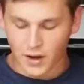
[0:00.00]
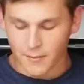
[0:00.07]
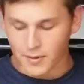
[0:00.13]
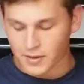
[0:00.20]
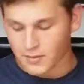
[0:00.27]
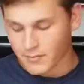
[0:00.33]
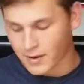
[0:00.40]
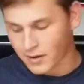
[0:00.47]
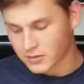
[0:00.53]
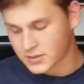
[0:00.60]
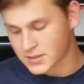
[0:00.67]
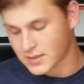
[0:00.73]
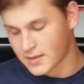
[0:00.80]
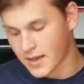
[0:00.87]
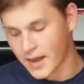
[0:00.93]
I made the
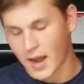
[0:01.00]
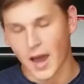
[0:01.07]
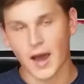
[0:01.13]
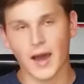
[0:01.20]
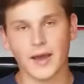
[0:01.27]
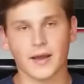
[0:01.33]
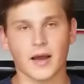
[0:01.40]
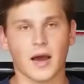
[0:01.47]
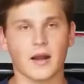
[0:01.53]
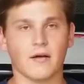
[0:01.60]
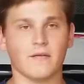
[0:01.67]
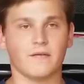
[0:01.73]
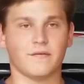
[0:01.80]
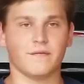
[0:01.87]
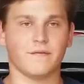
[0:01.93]
mounts, then I kind
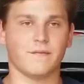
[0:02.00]
of,